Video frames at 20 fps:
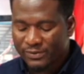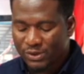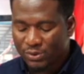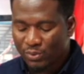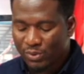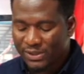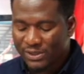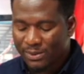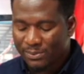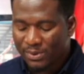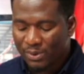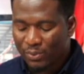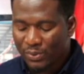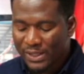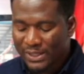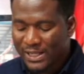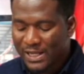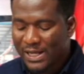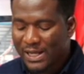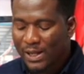world number
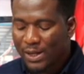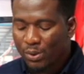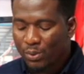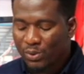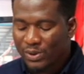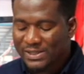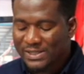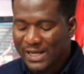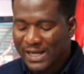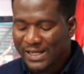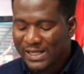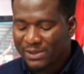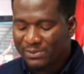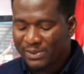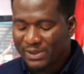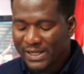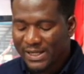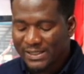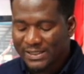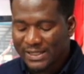one, was
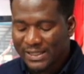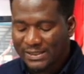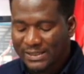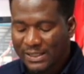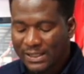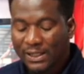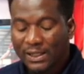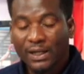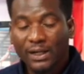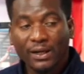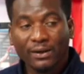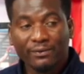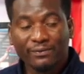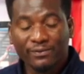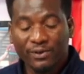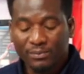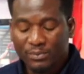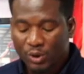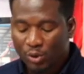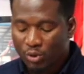eliminated
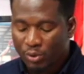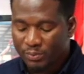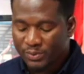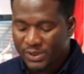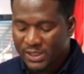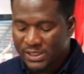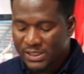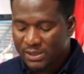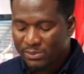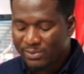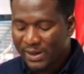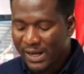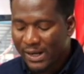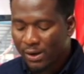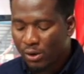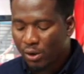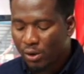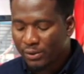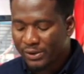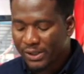from the competition by
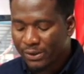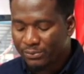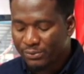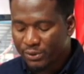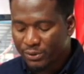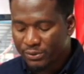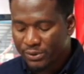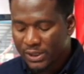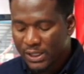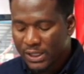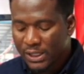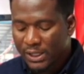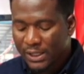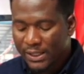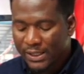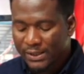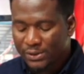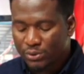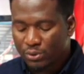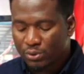Holger Rune.
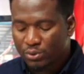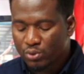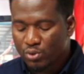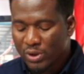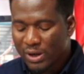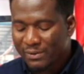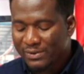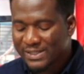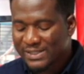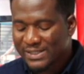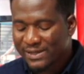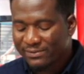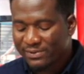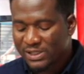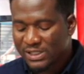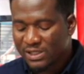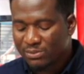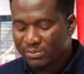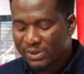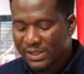It took 2 hours,
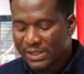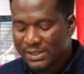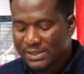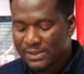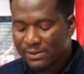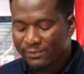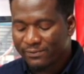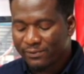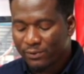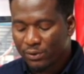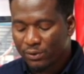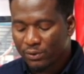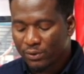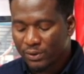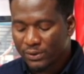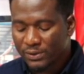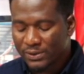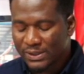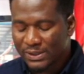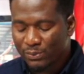17 minutes for
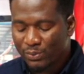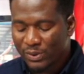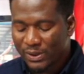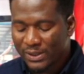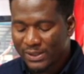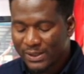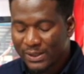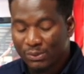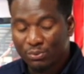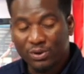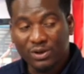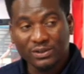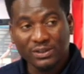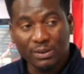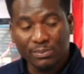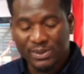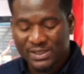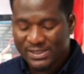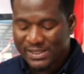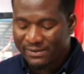the world
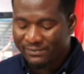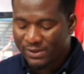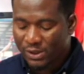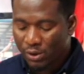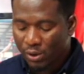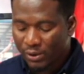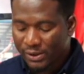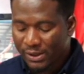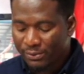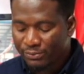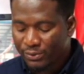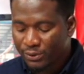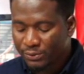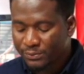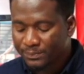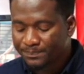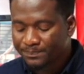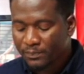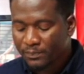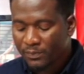number seven, Holger Rune,
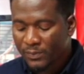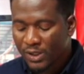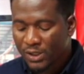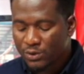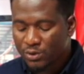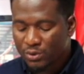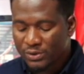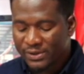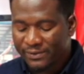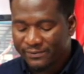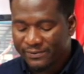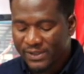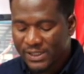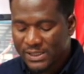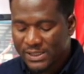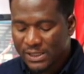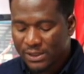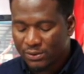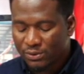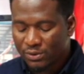to
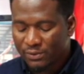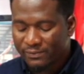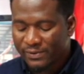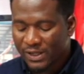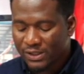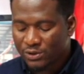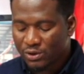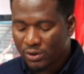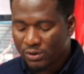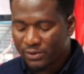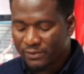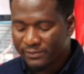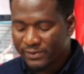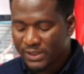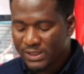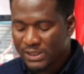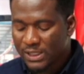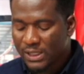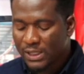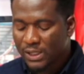defeat Novak
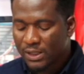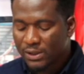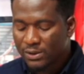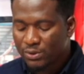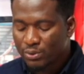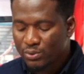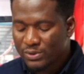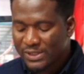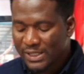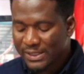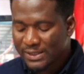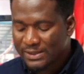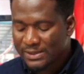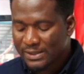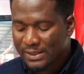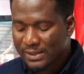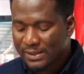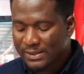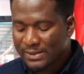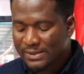Djokovic 2-6,
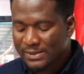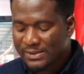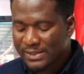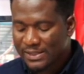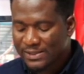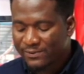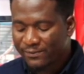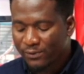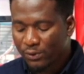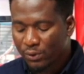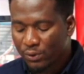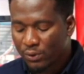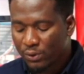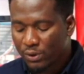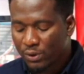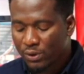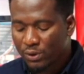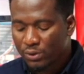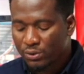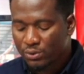6-4,
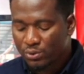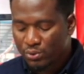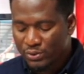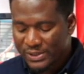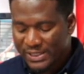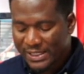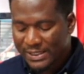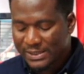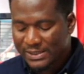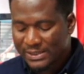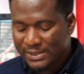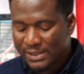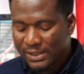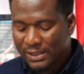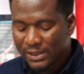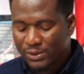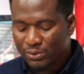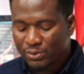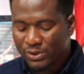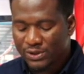2-6,
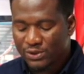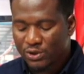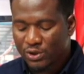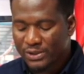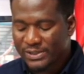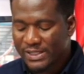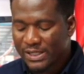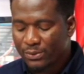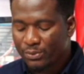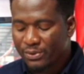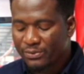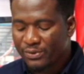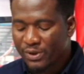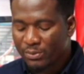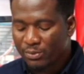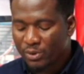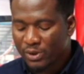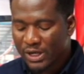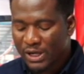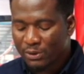to ensure, say, we
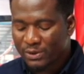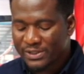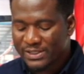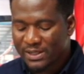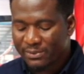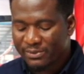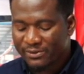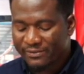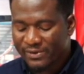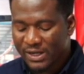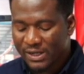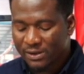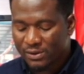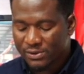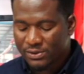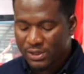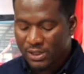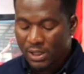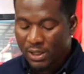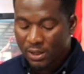remo our
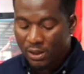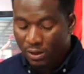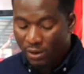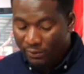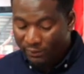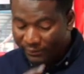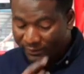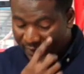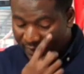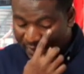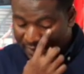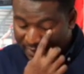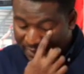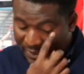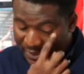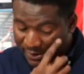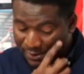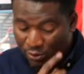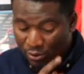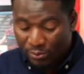semifinals of this
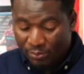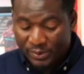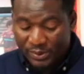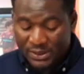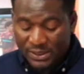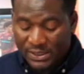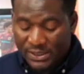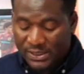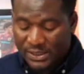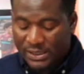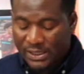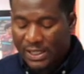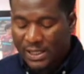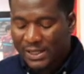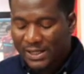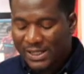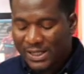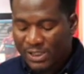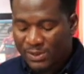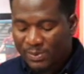year's competition.
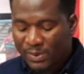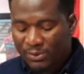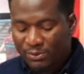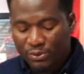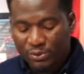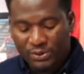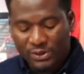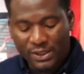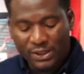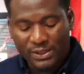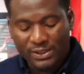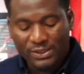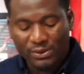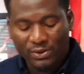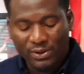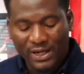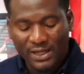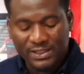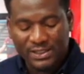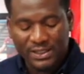Kaspar Ruud, also,
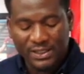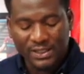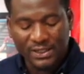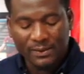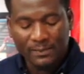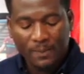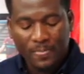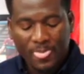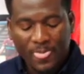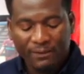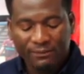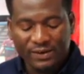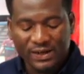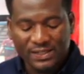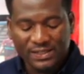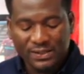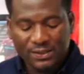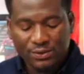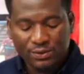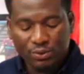Eche,
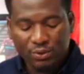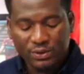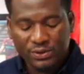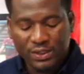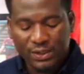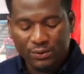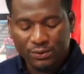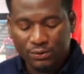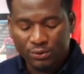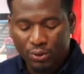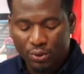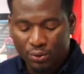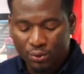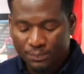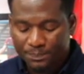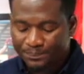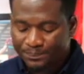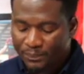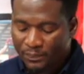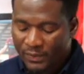Francisco Cherundolo,
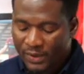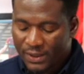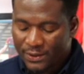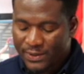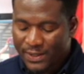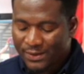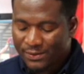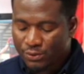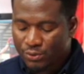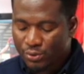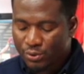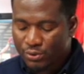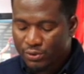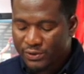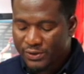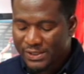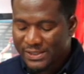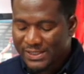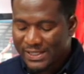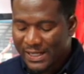Echano two
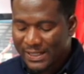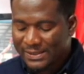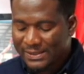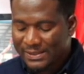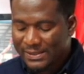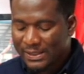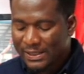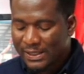straight sets